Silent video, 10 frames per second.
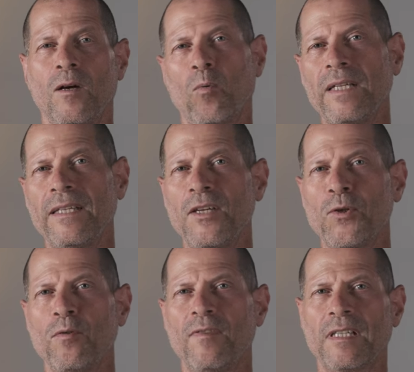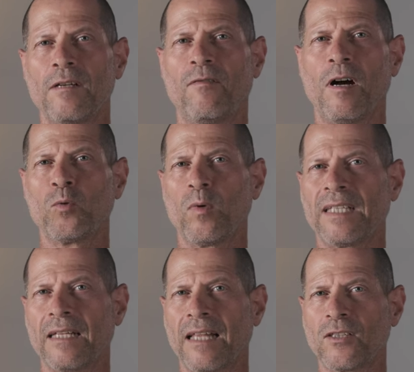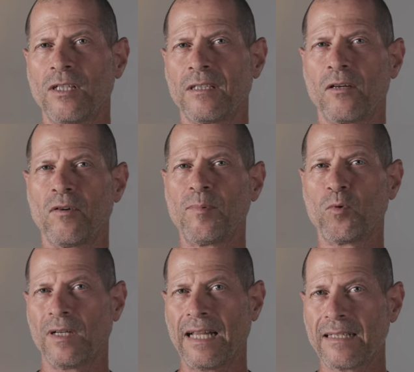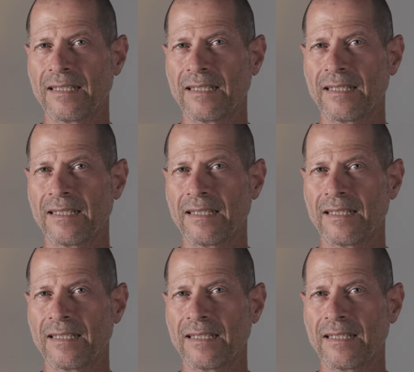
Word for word: One issue that I found when attaching the grip to a light